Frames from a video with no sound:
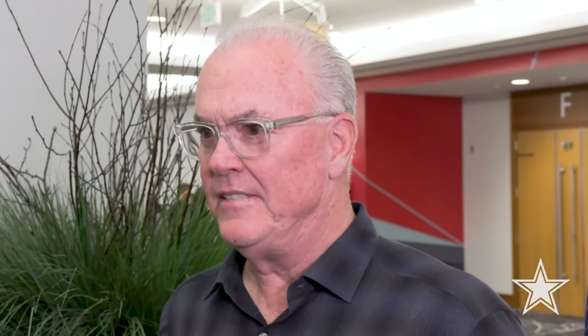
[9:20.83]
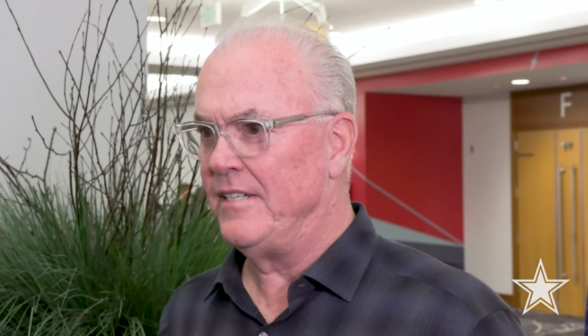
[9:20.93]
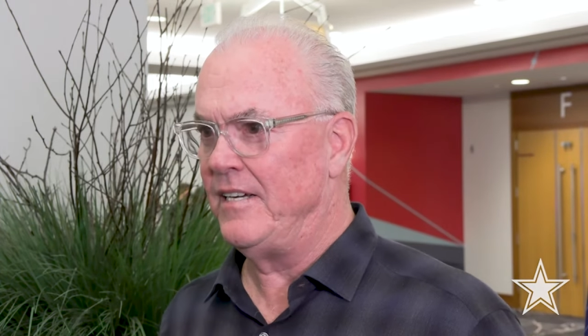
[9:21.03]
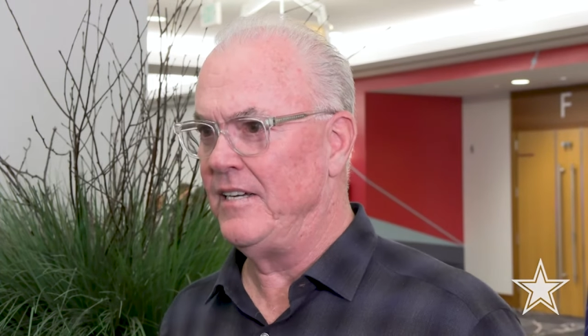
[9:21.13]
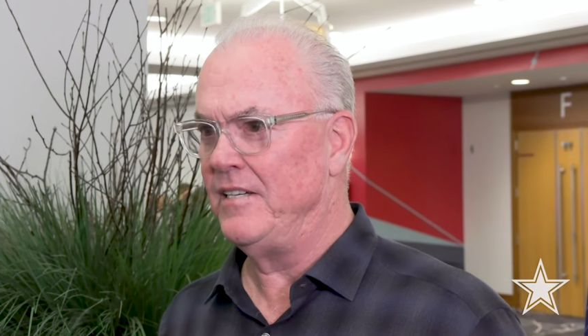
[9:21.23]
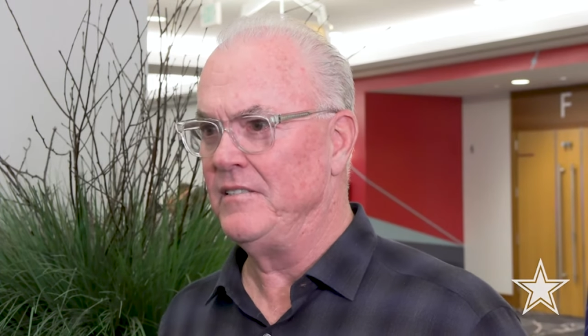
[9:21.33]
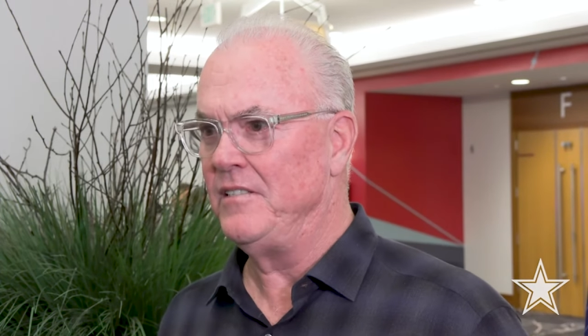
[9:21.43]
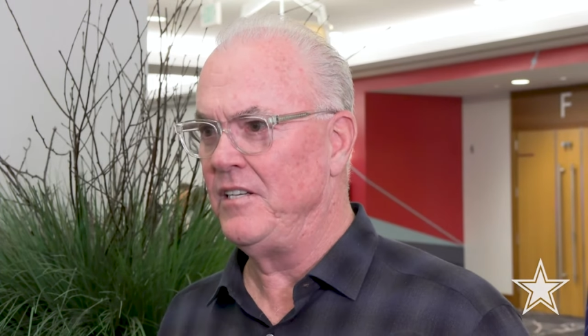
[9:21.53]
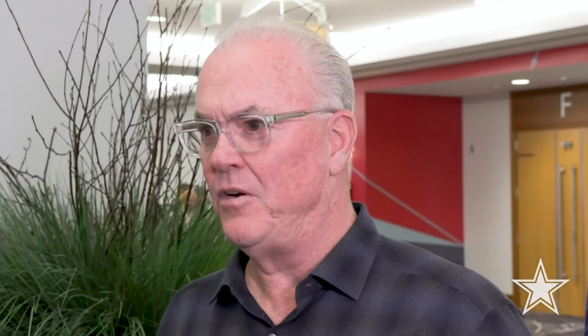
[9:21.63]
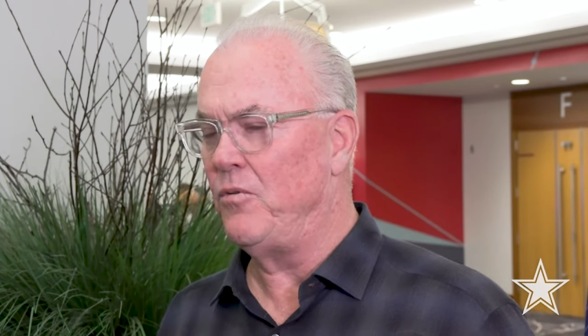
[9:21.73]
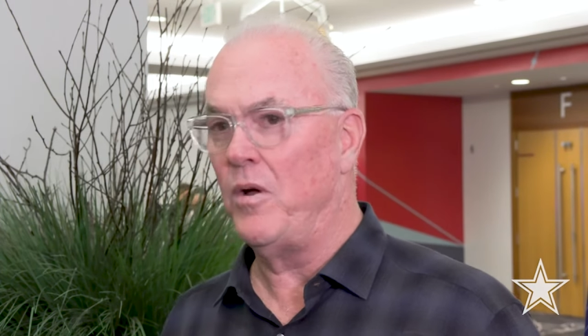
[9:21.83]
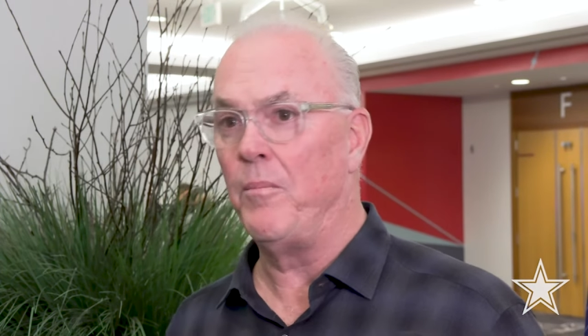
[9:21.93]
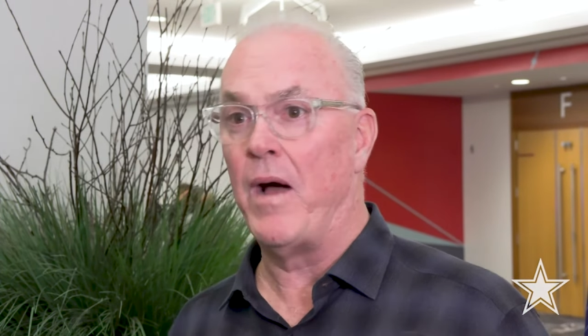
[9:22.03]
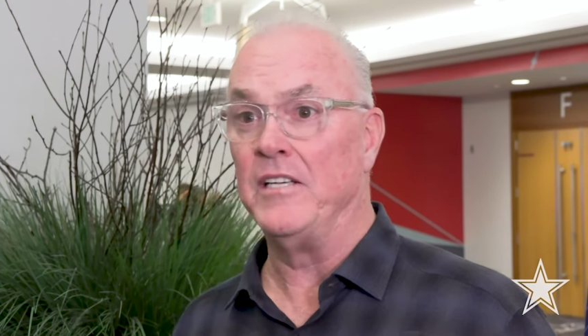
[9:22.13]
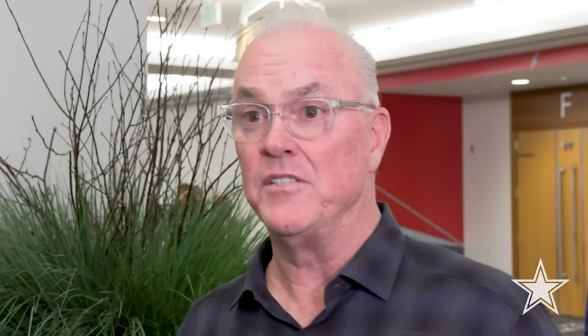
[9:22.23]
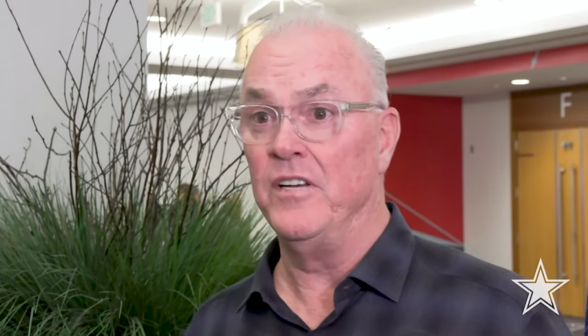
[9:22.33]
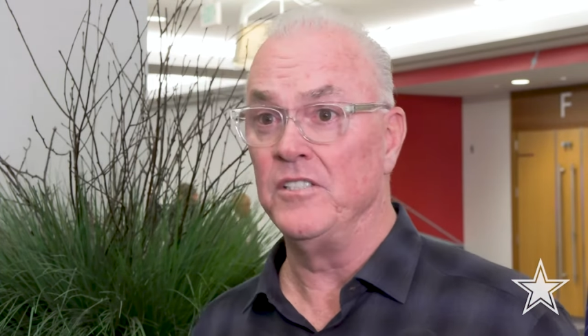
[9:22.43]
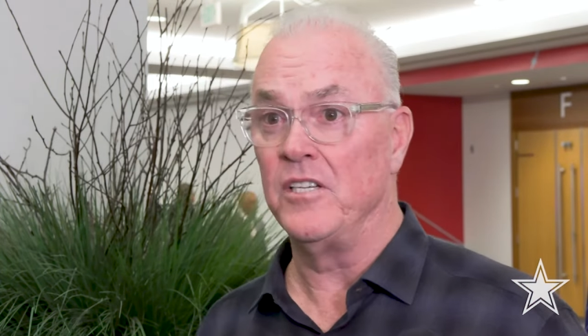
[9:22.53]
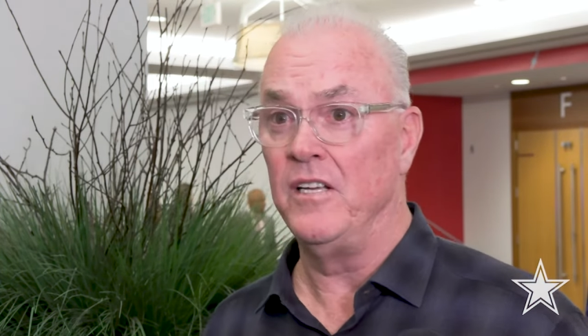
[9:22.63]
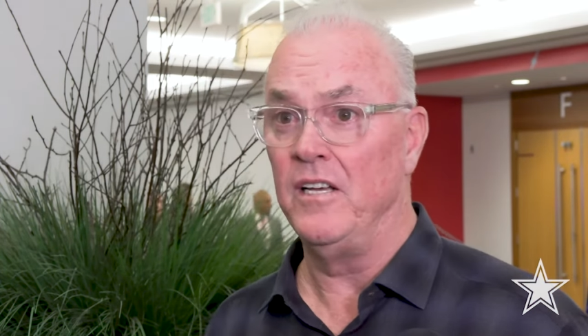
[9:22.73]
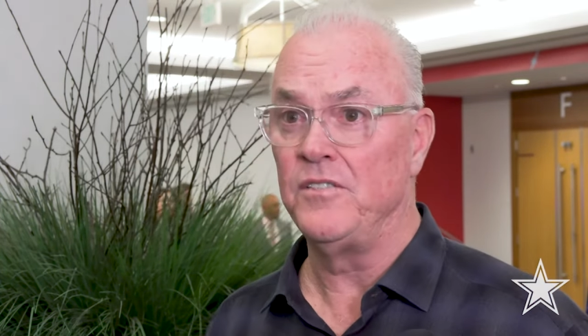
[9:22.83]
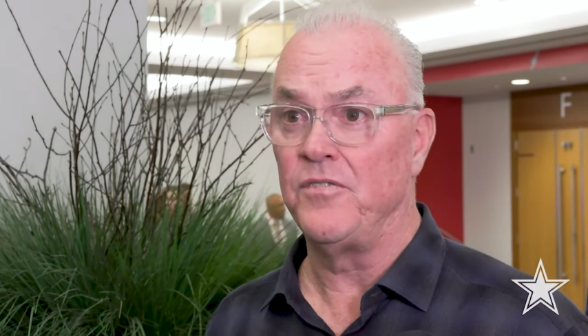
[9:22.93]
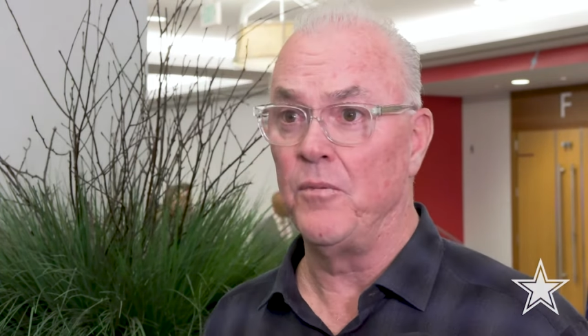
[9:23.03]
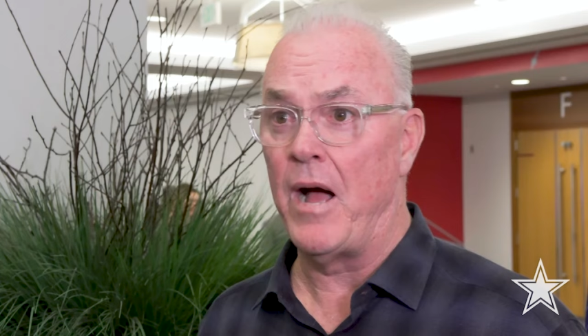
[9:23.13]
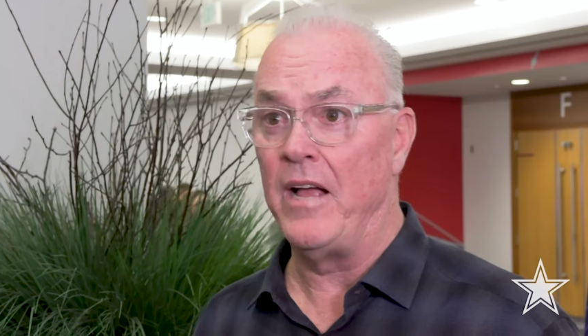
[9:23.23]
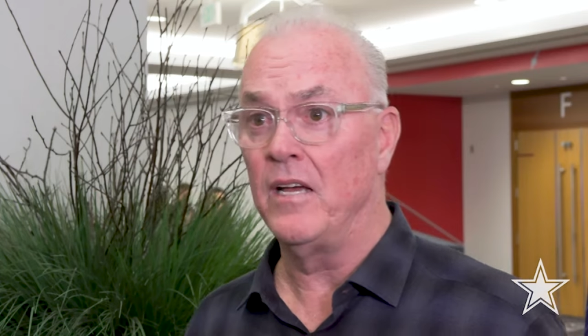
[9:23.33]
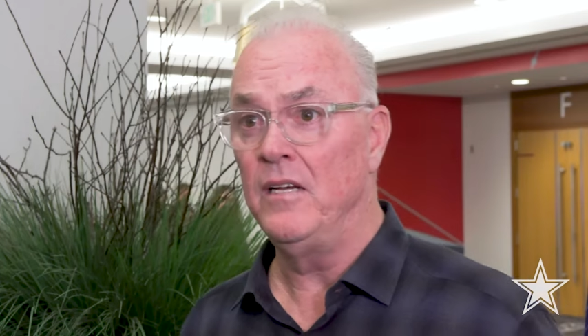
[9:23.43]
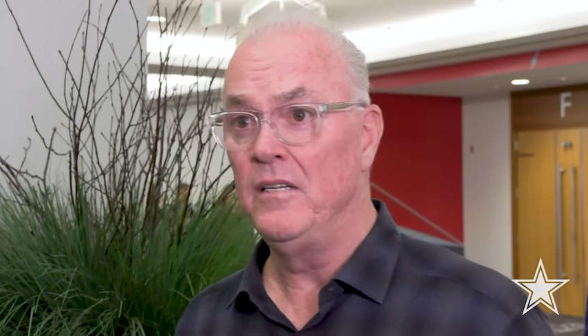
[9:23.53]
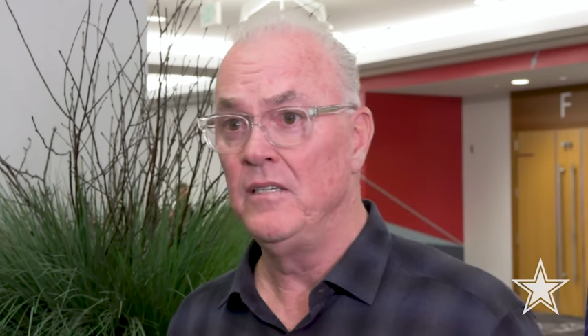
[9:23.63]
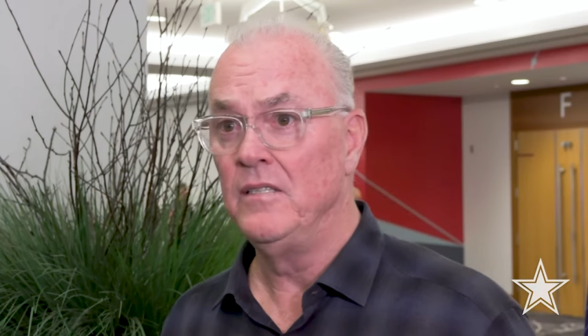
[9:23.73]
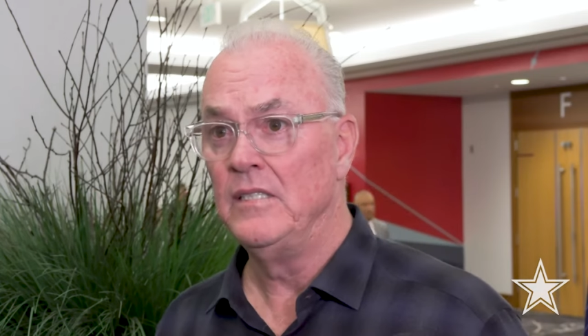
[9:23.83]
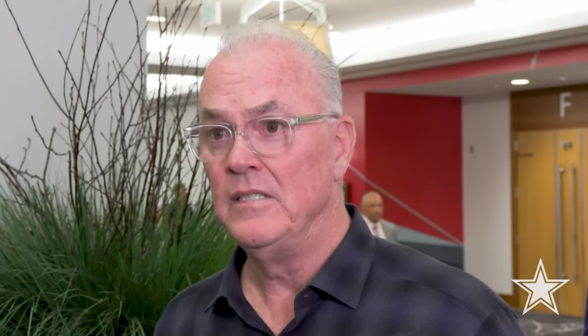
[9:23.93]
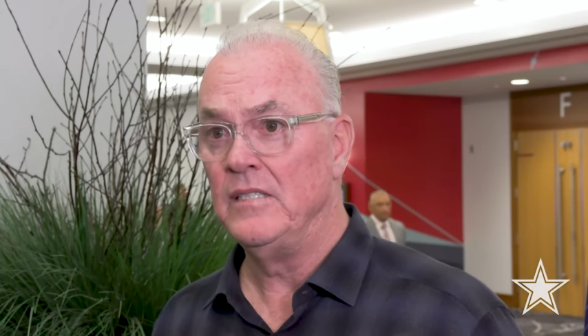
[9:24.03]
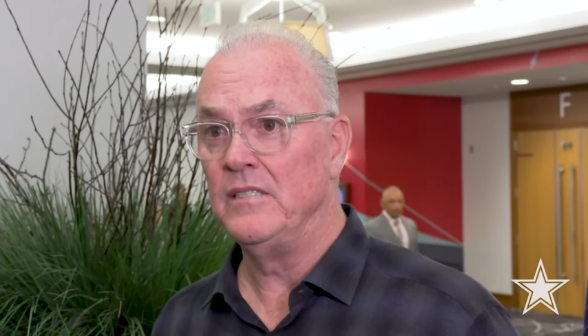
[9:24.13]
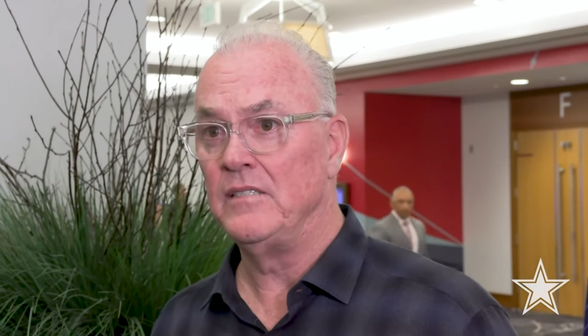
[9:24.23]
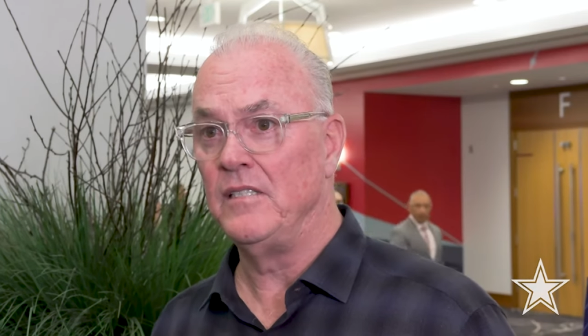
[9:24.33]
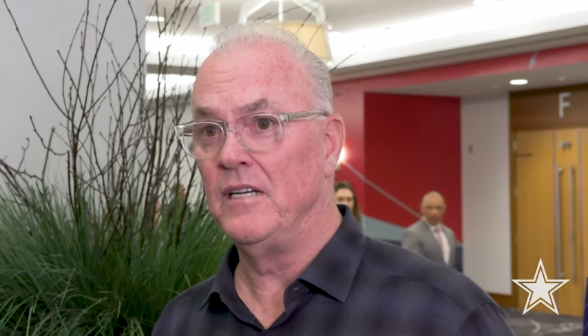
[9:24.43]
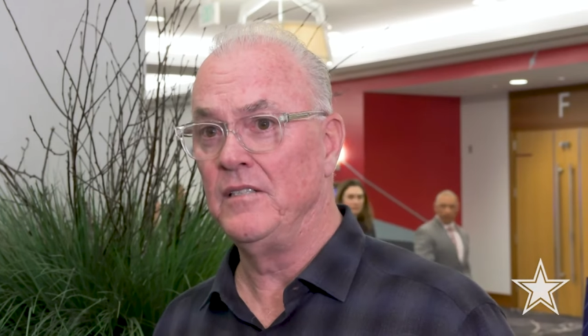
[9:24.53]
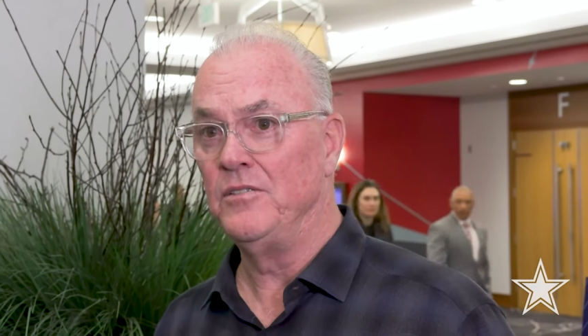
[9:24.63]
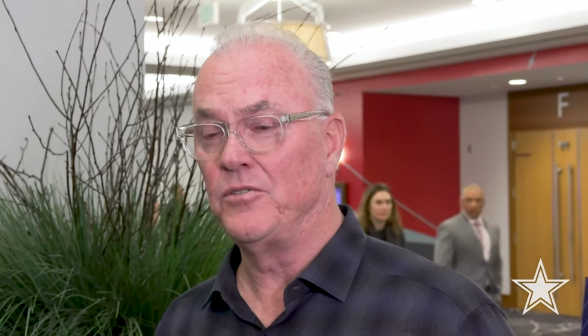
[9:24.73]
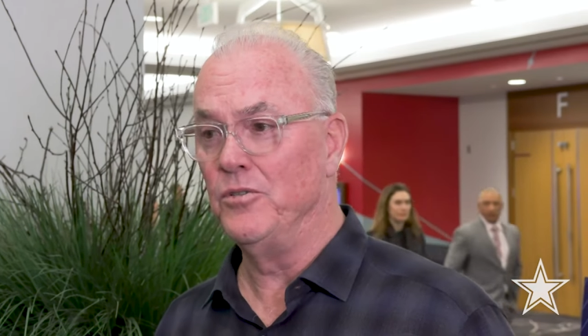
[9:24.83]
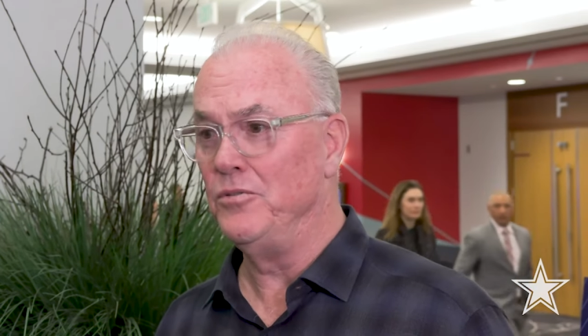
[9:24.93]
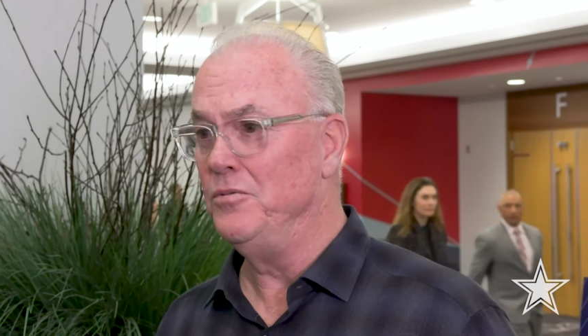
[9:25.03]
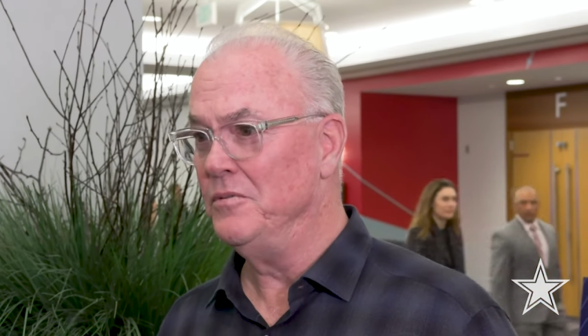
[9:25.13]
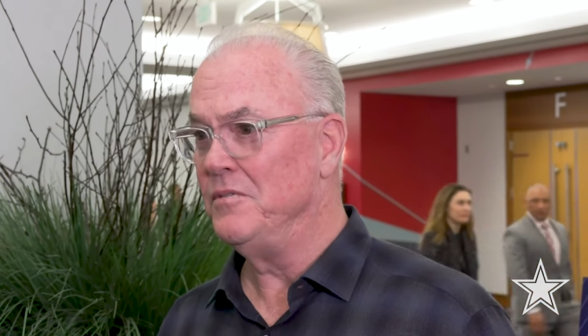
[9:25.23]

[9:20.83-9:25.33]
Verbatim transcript: Uh, you know, what Mike's vision is for Micah is he a true,